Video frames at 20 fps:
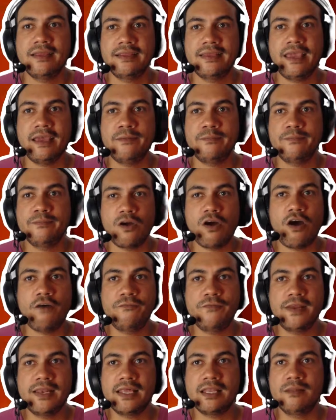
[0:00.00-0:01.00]
can
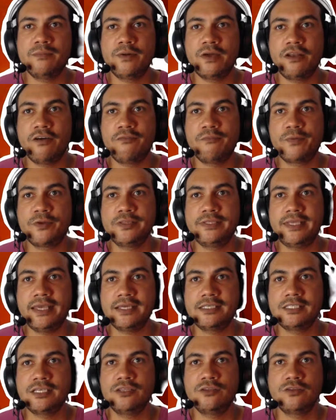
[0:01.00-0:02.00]
offer a little bit of
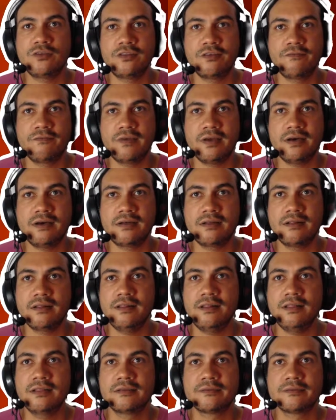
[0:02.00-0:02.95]
protection to the vehicle.